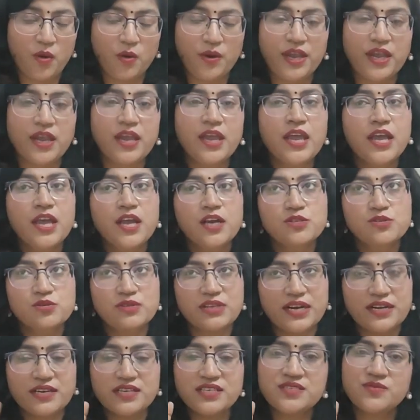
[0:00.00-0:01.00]
Okay,
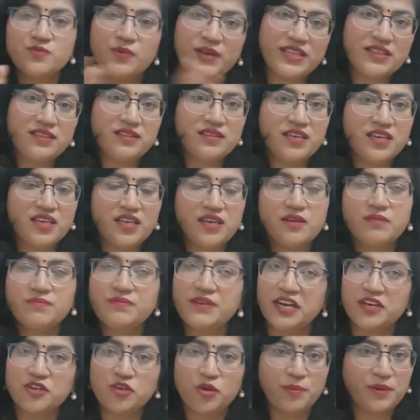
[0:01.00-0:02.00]
so that is when
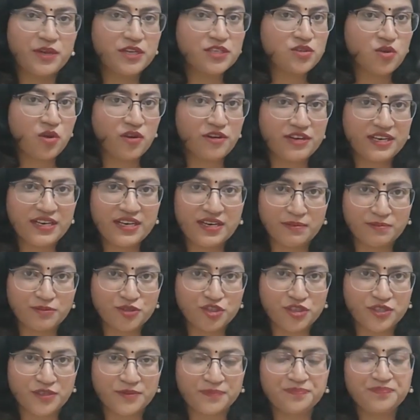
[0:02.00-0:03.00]
the ectopic is already
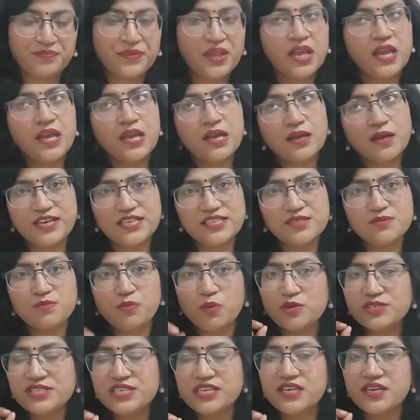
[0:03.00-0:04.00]
ruptured.
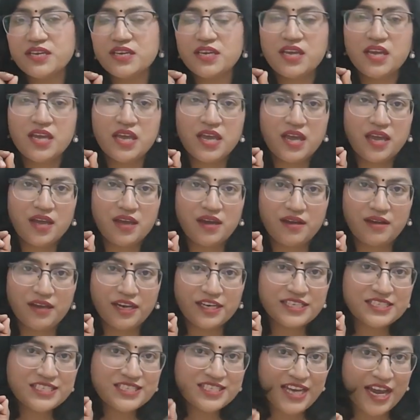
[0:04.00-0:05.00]
Otherwise, mostly
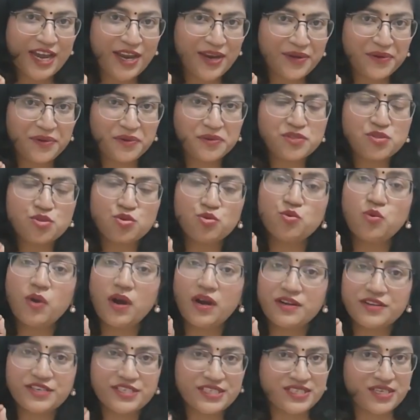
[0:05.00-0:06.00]
it is diagnosed
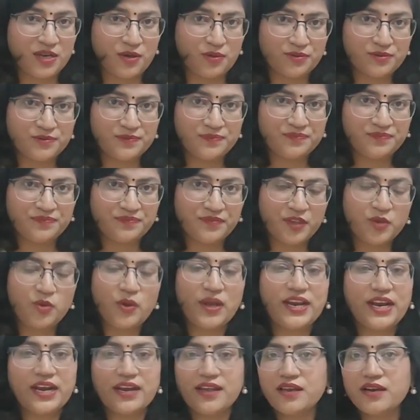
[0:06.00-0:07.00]
through ultrasound.
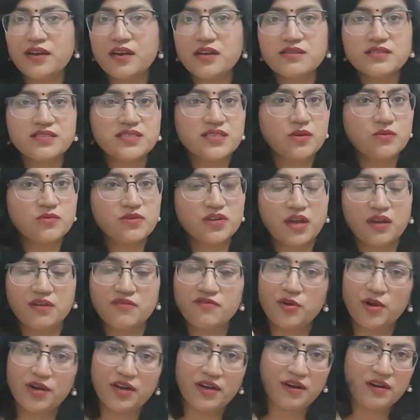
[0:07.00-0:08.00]
You are getting an ultrasound
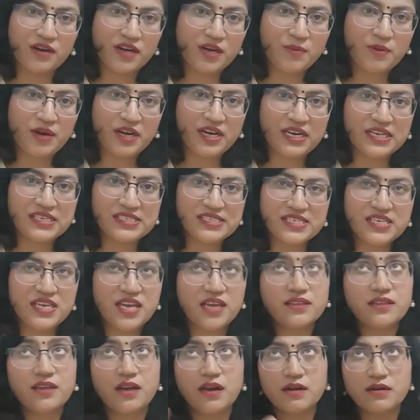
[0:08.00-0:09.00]
done for an early
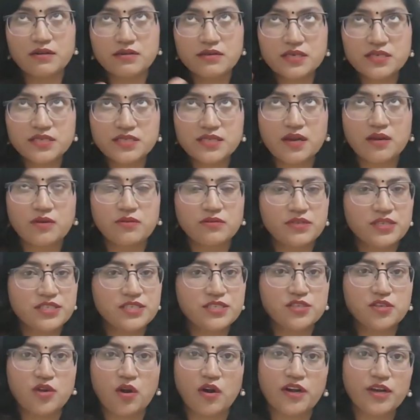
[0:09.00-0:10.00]
pregnancy, and the ultrasound
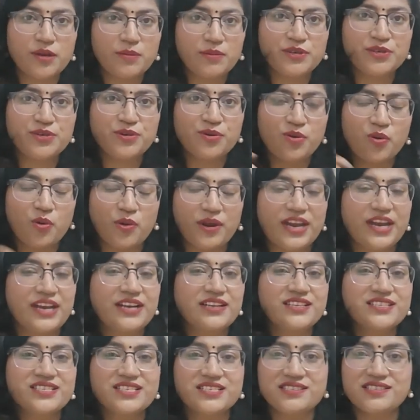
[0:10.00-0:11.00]
is not able to
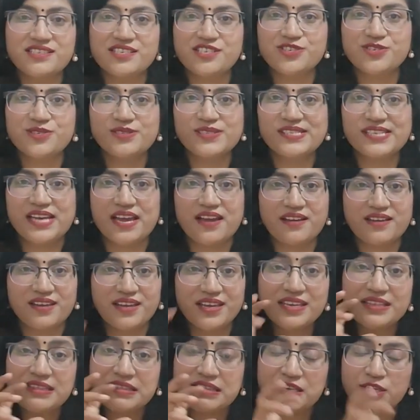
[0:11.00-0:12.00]
locate the gestational
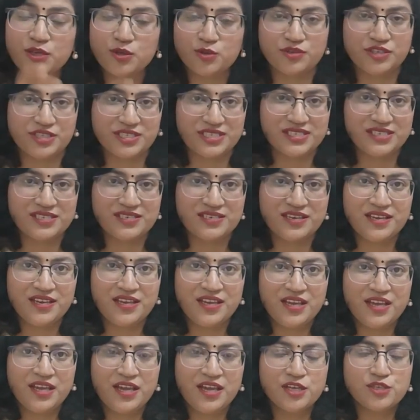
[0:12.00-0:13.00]
sac in the uterus.
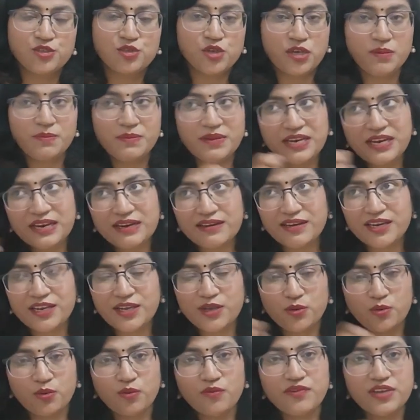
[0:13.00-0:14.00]
So
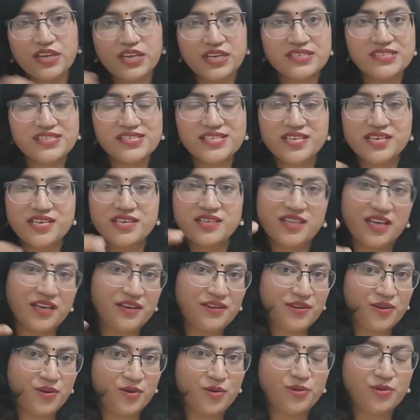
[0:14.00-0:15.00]
immediately, we can see
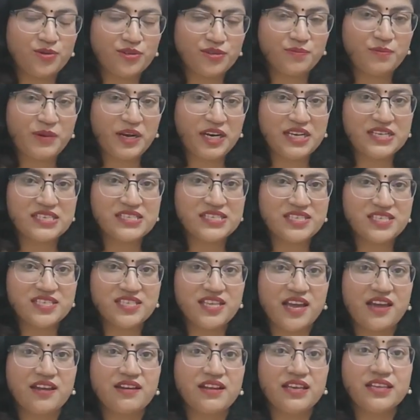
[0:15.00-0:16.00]
that, the pregnancy
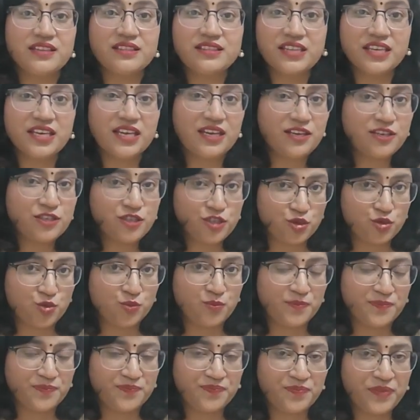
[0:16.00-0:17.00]
is there in the
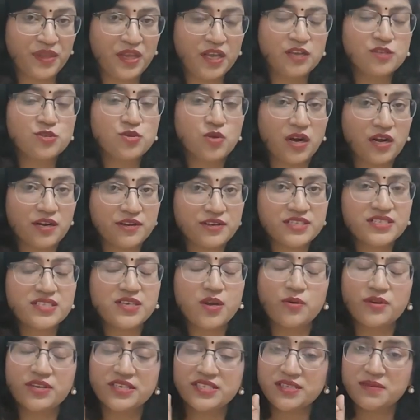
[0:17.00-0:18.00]
tube. So
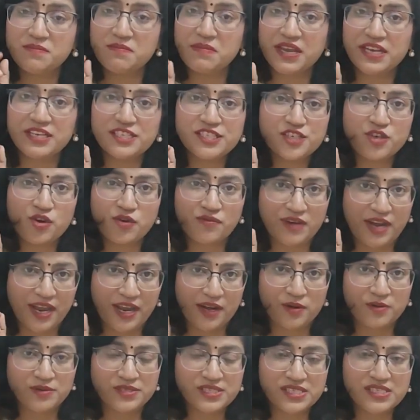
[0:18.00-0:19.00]
ultrasound is the mainstay of
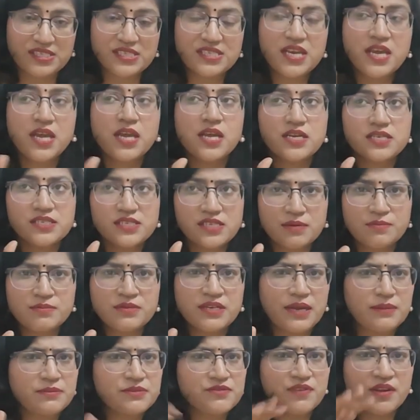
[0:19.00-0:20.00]
diagnosis.
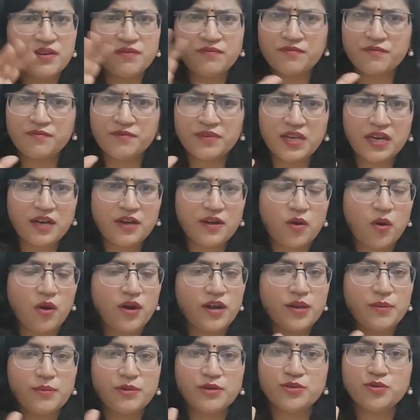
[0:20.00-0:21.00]
Sometimes when we are
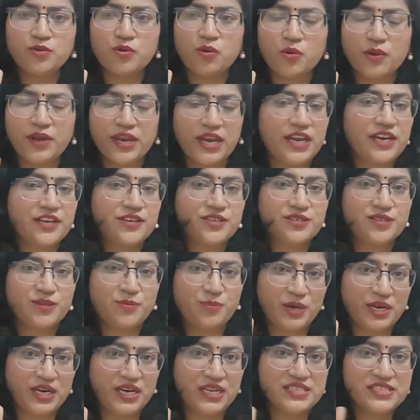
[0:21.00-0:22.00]
not able to locate
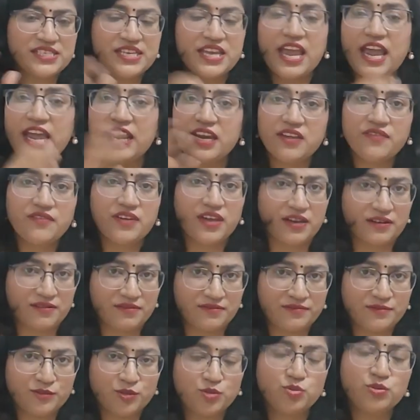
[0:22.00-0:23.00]
the pregnancy anywhere
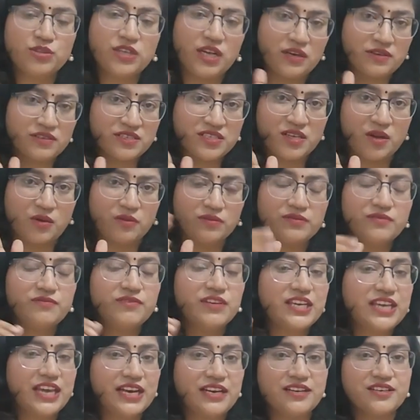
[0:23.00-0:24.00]
through the
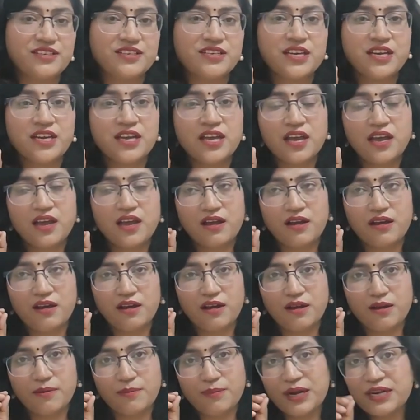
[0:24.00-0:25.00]
ultrasound, we get
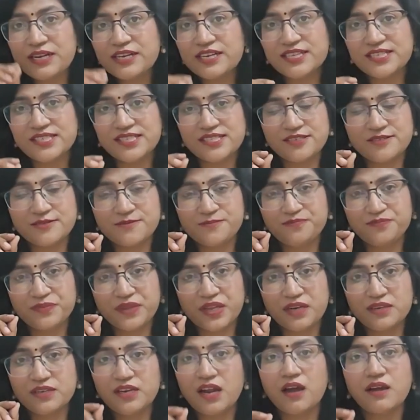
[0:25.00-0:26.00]
blood test
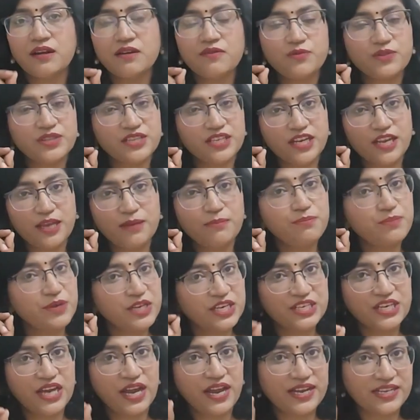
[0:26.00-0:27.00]
done with the name
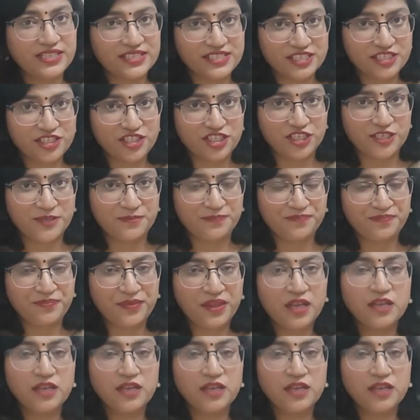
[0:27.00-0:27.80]
beta-HCG.